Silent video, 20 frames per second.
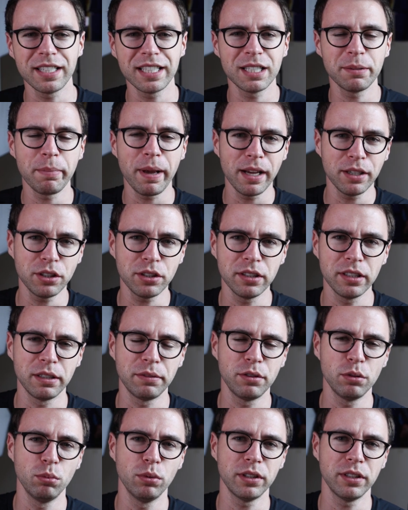especially
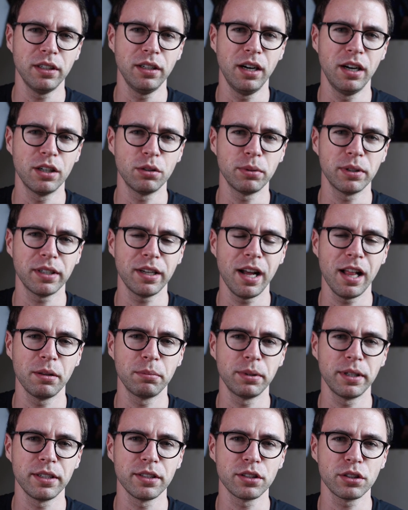if you want a hardware
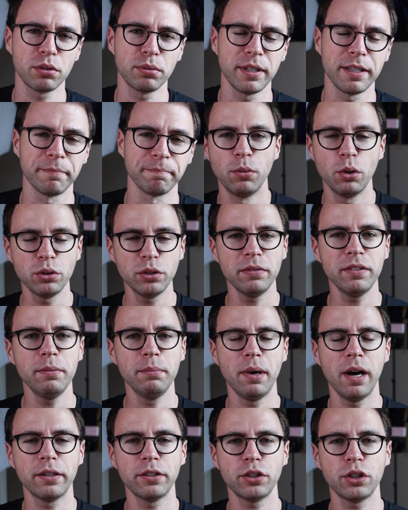calibrated screen. Most of the
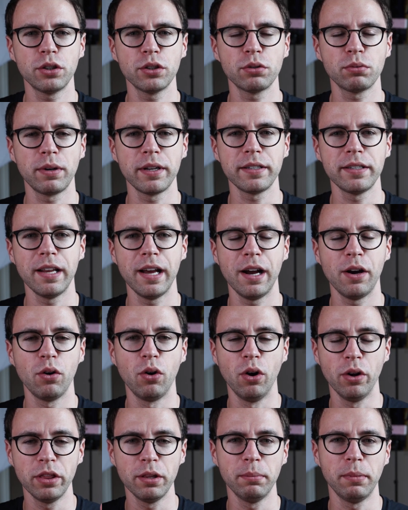monitors right now
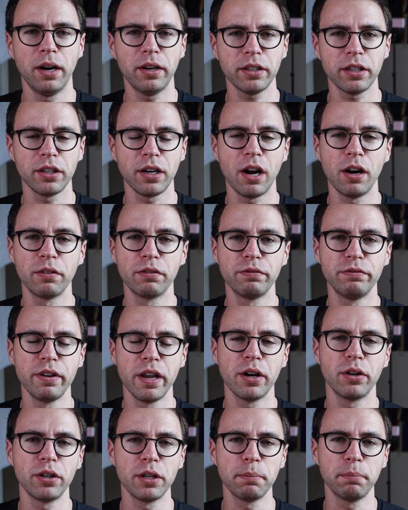on the market are
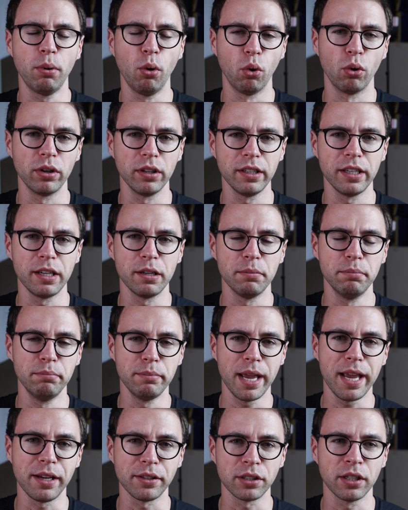very poorly
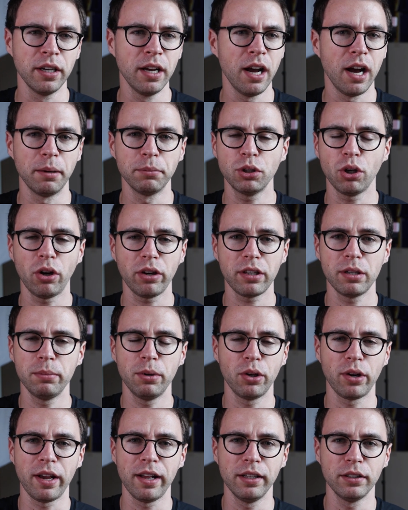made. I'm talking
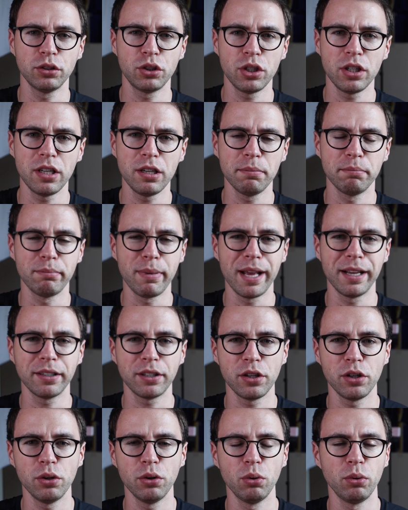about LG,
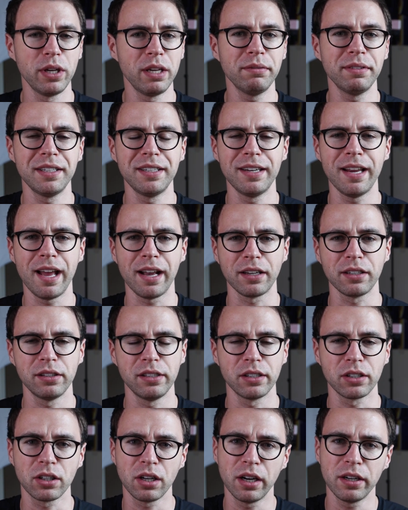BenQ, even NEC.
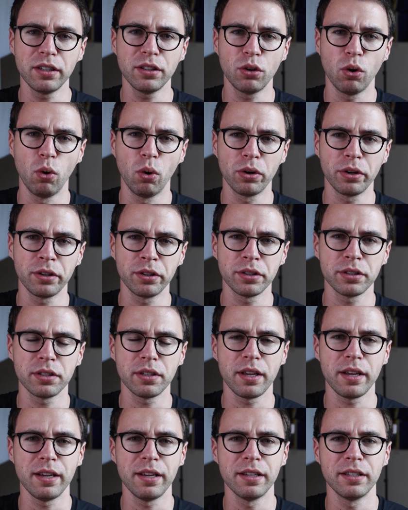They're cutting
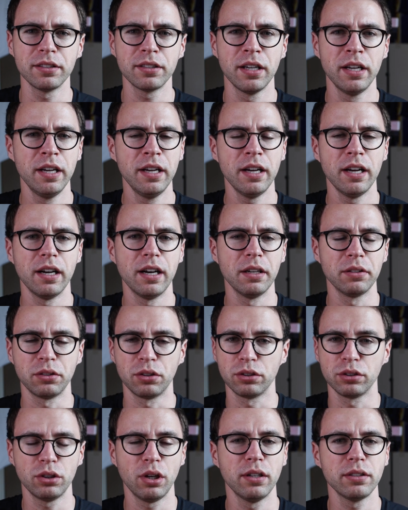corners and uh,
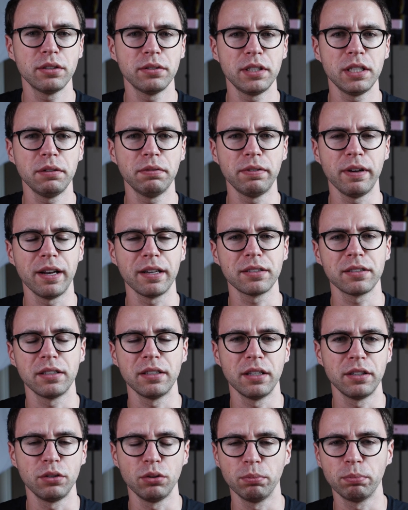there are tons of defects and
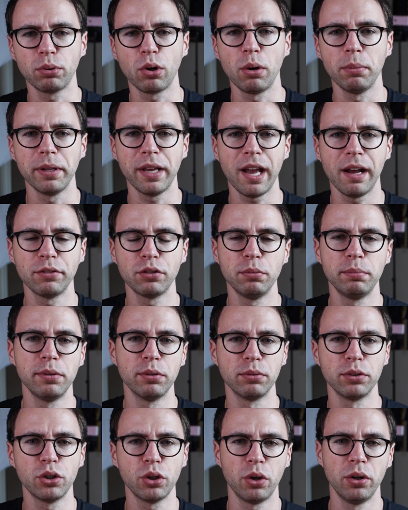then you'll probably have to be
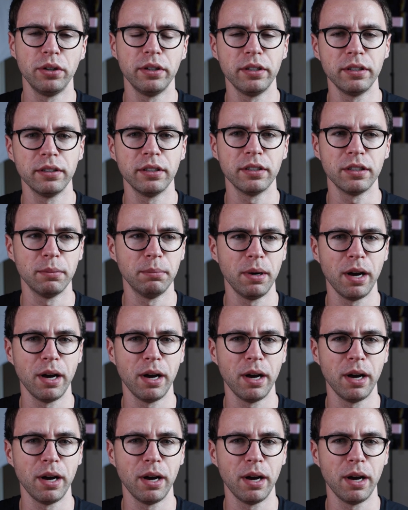returning the